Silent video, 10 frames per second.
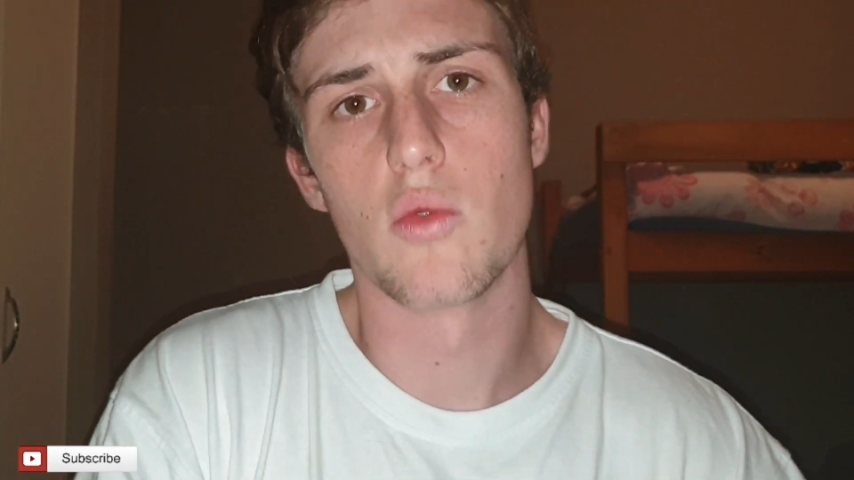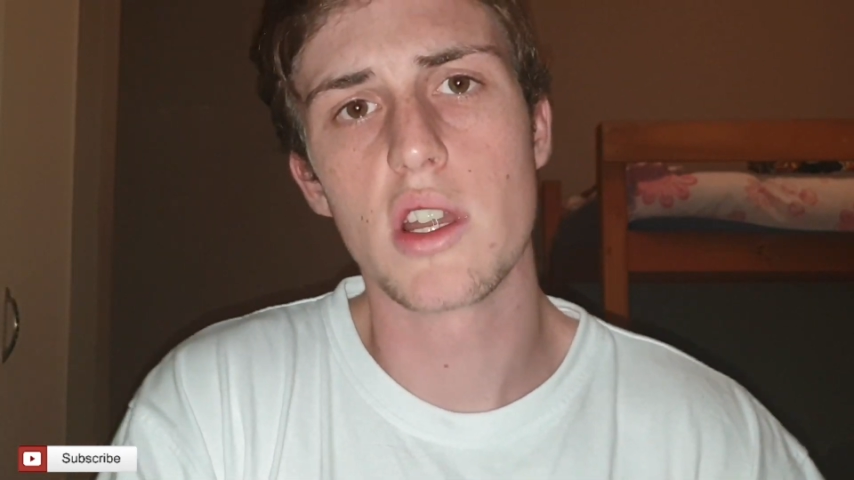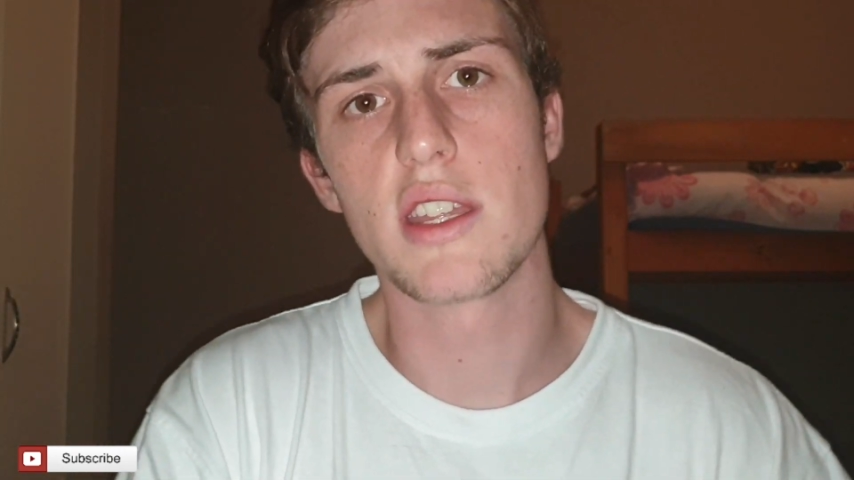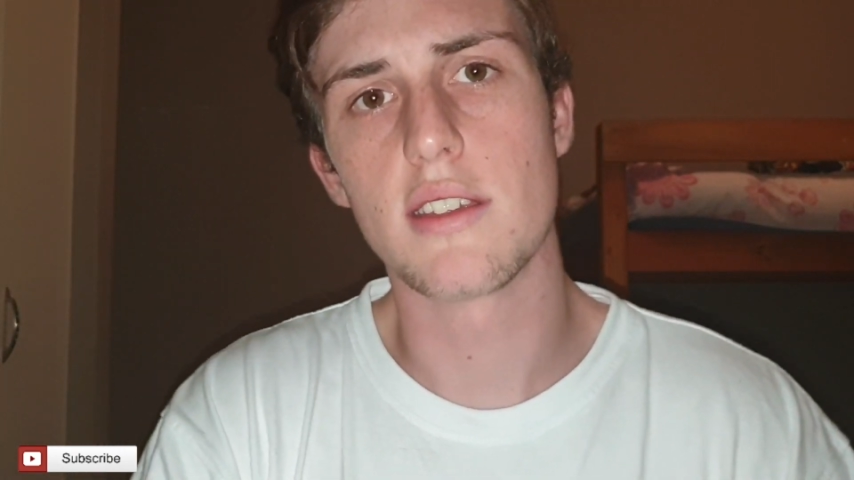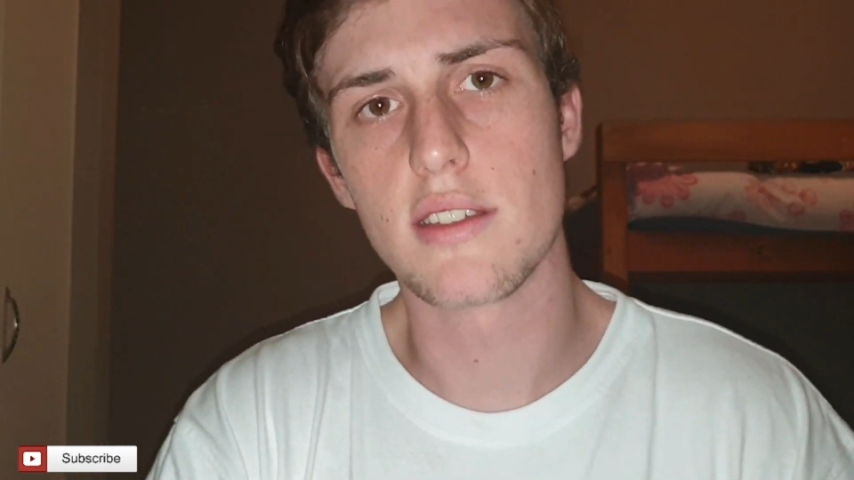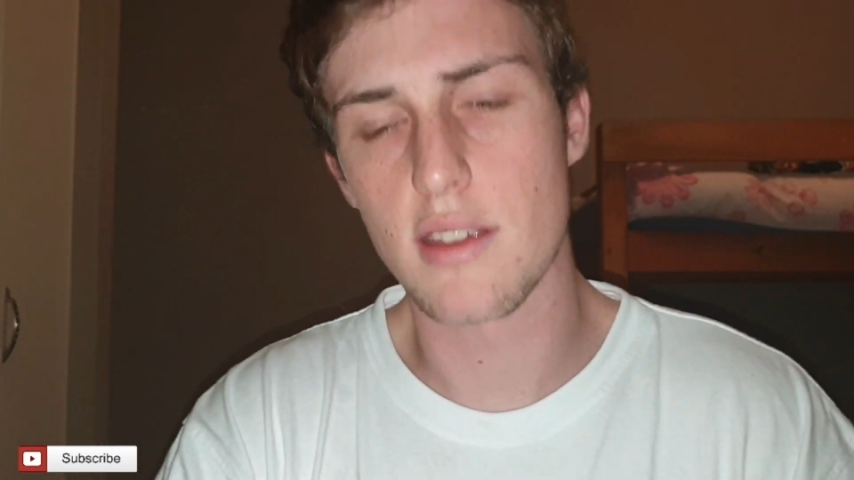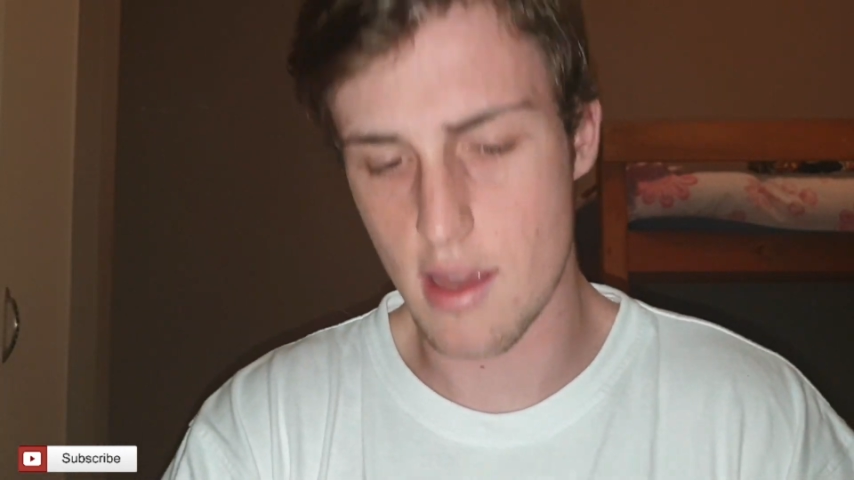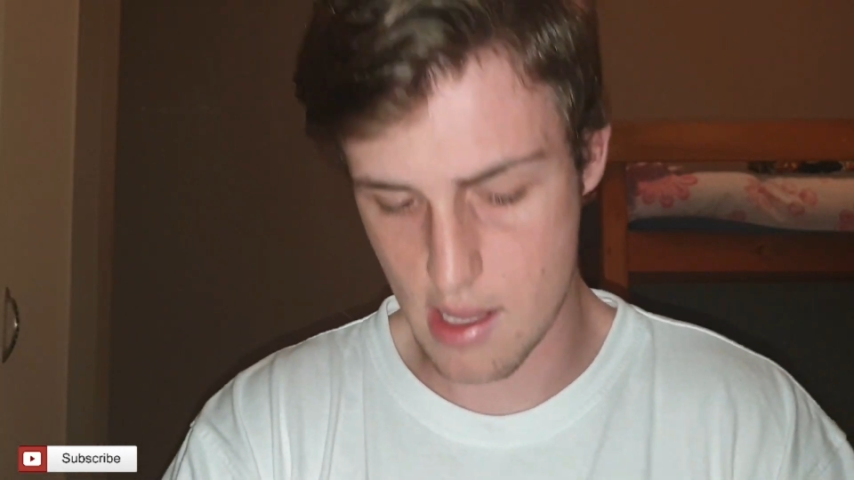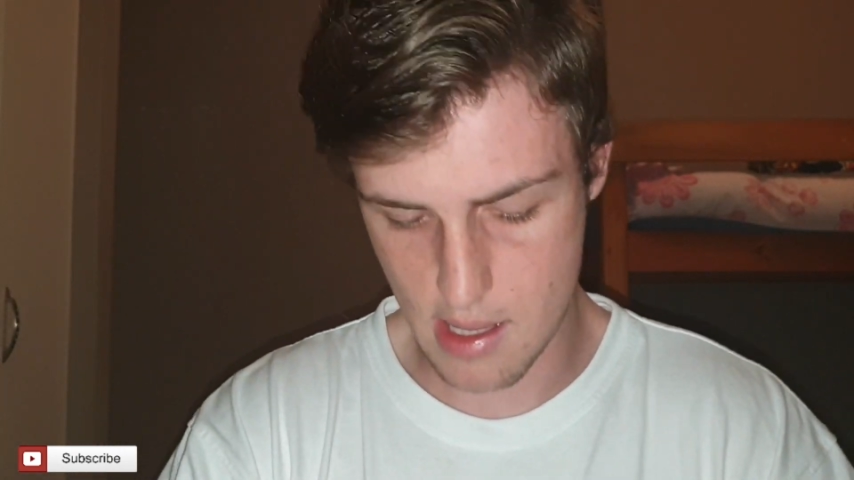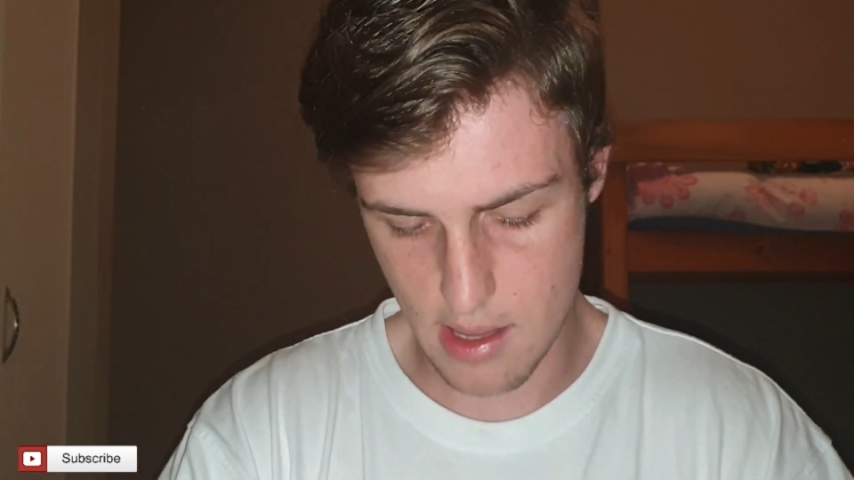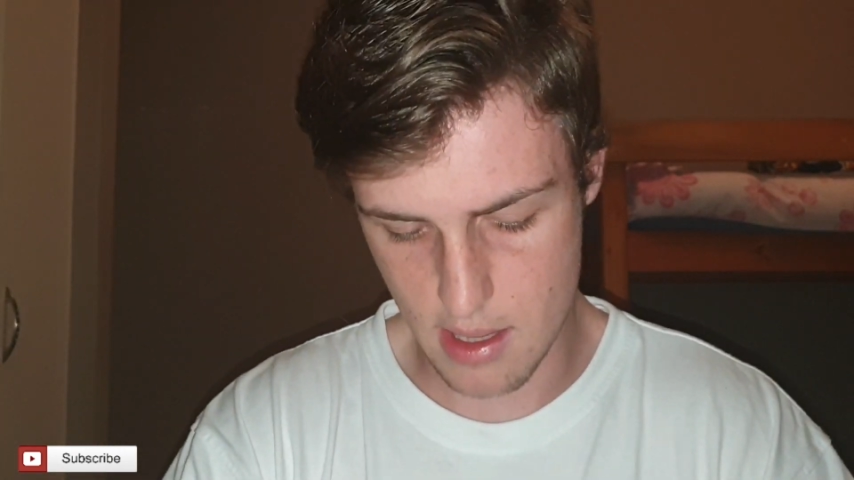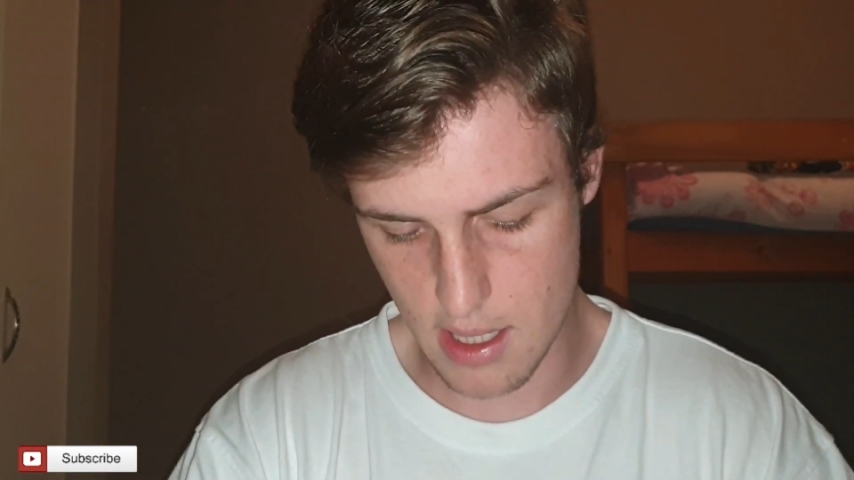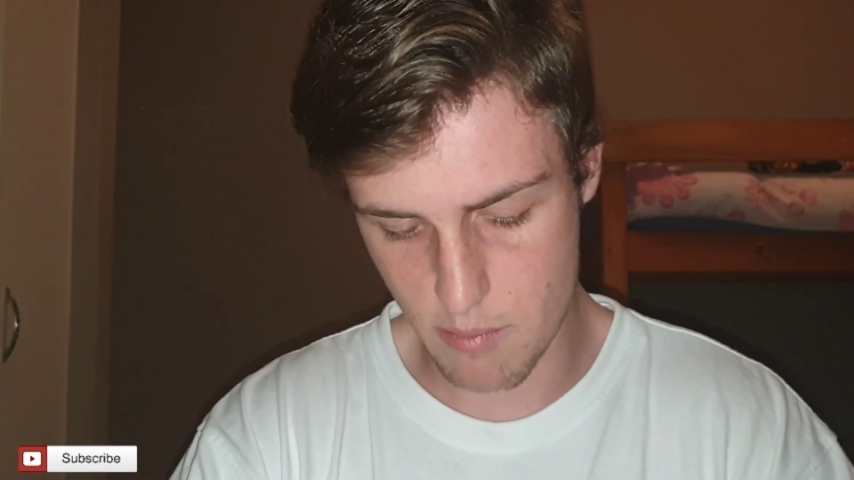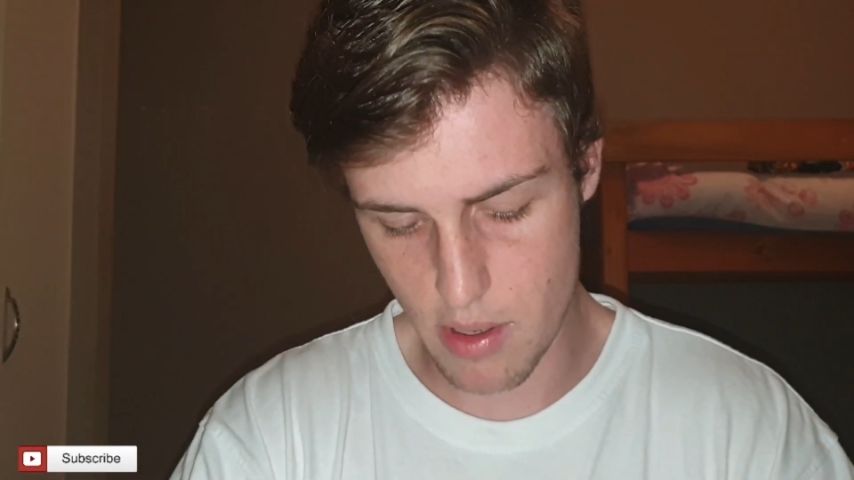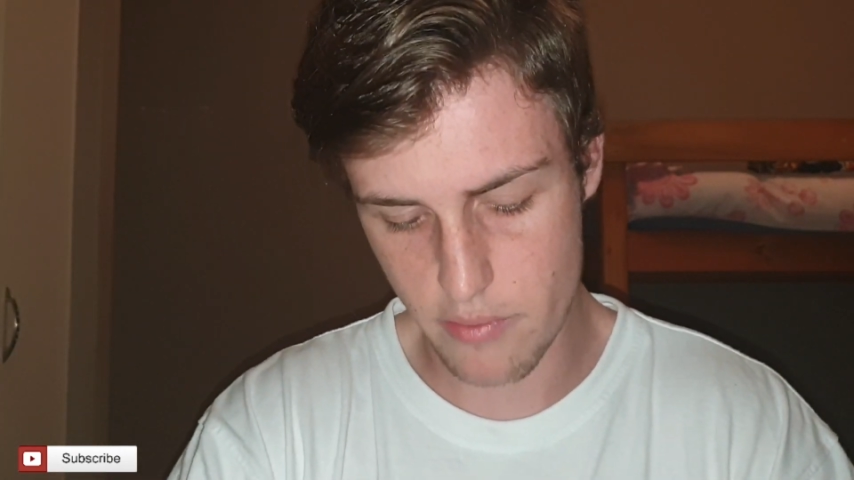what is
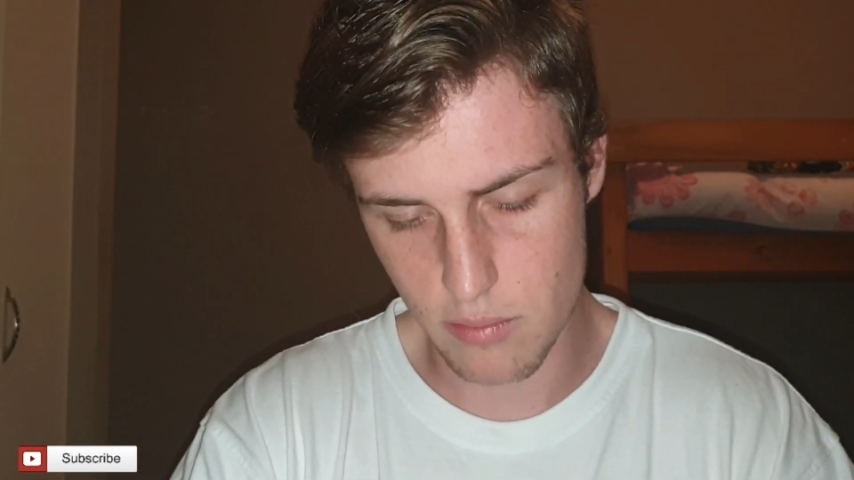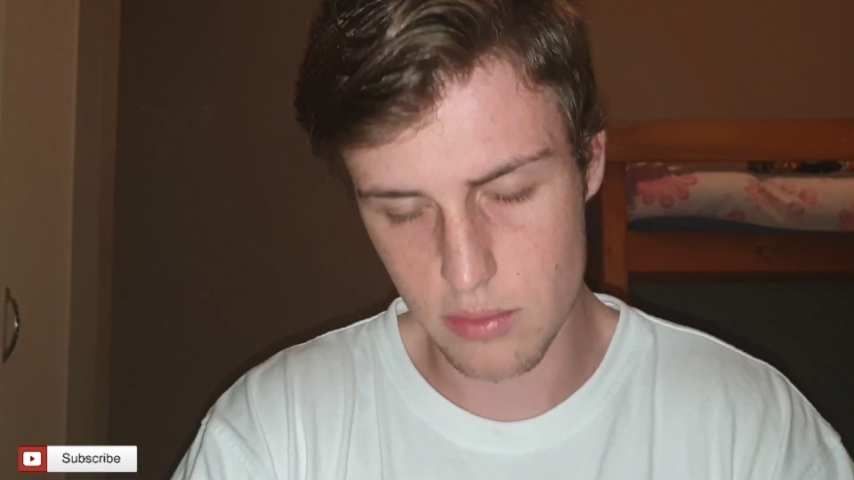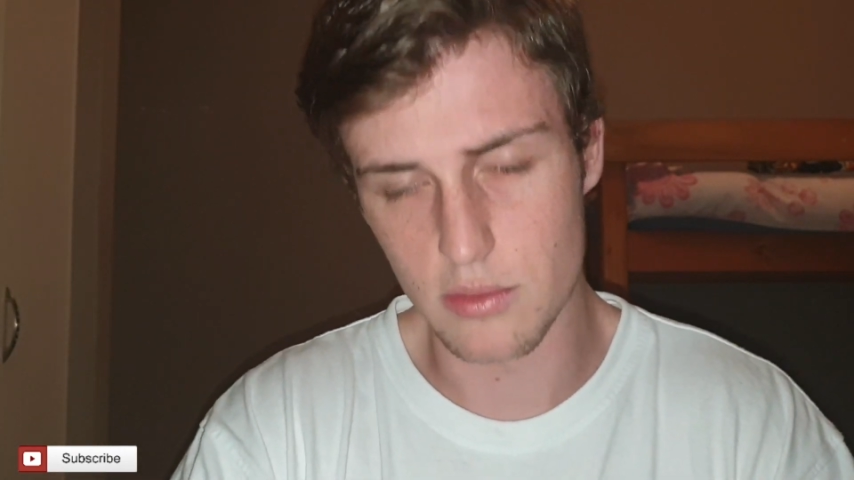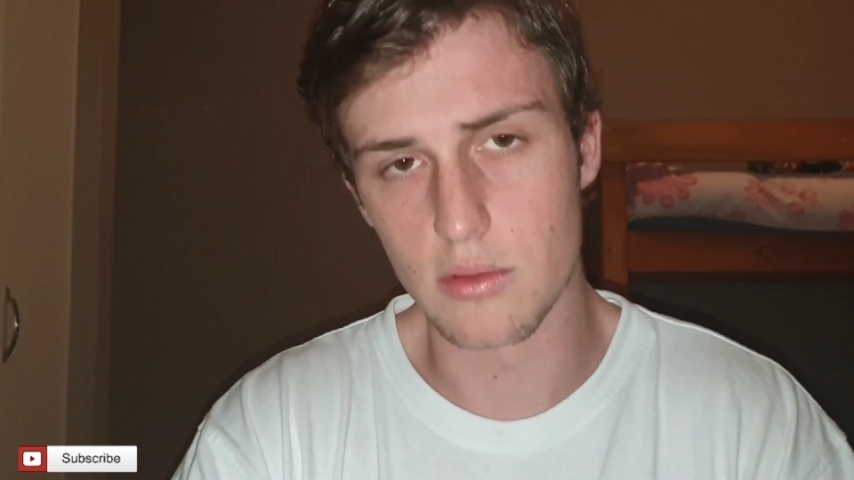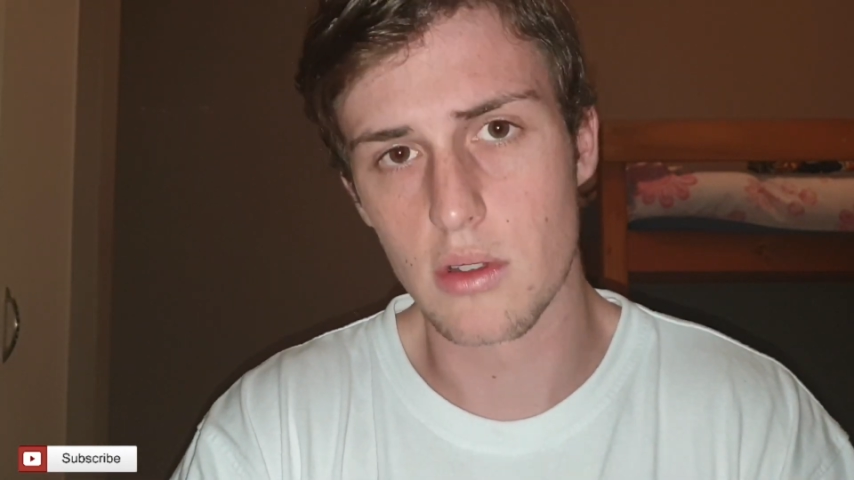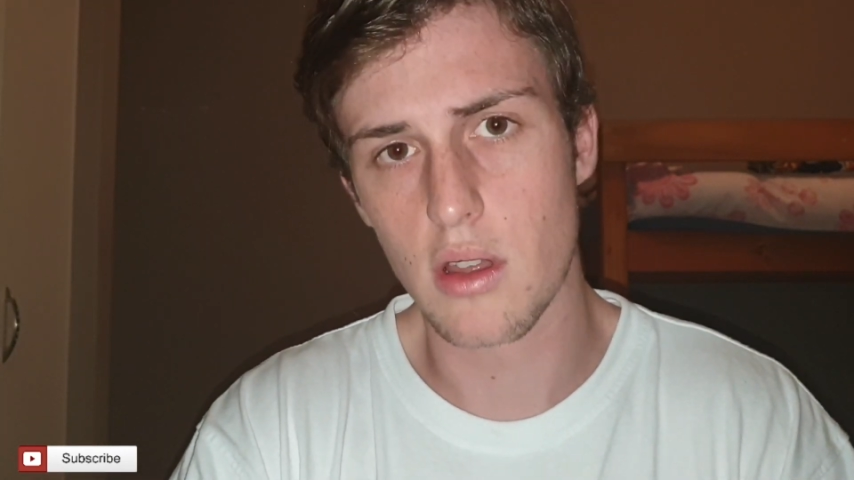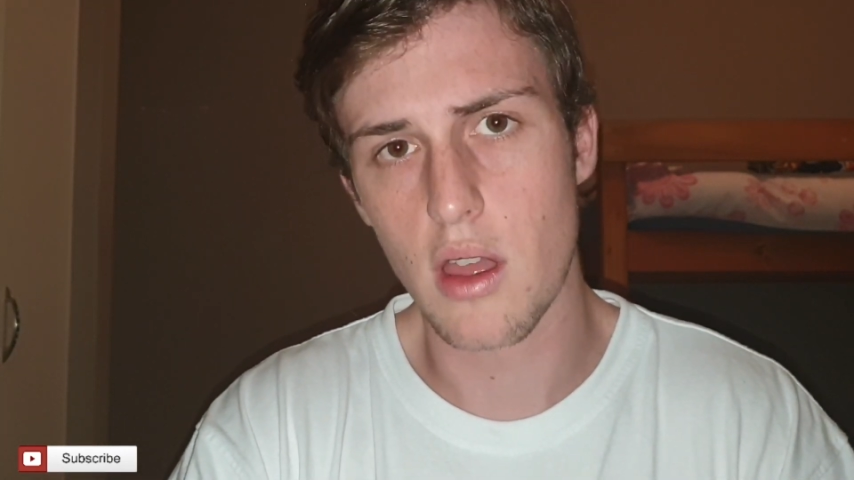the preferable